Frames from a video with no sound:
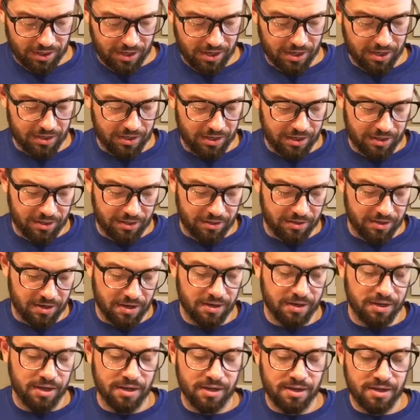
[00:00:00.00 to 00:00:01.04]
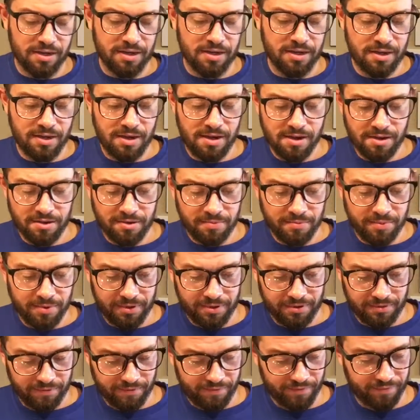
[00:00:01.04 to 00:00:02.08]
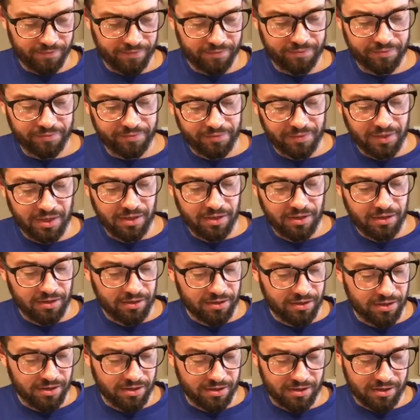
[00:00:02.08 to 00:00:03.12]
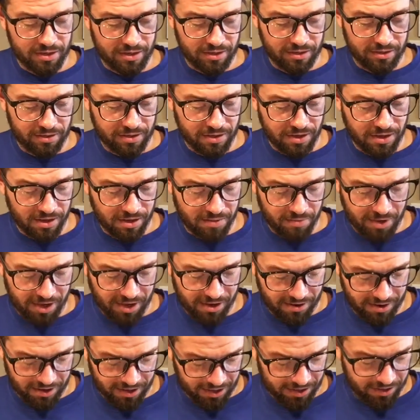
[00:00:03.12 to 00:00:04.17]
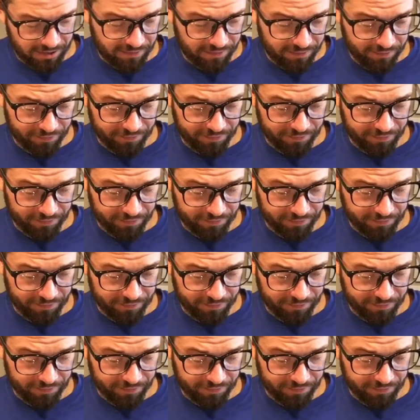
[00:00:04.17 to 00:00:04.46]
And get the stocking up. Gotta sing a song about it.